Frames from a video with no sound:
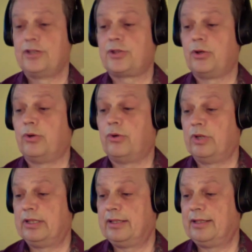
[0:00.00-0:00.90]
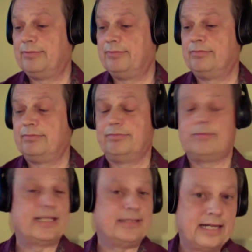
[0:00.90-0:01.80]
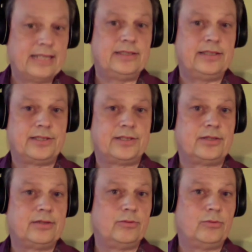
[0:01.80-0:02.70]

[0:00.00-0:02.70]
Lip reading: So Mandat is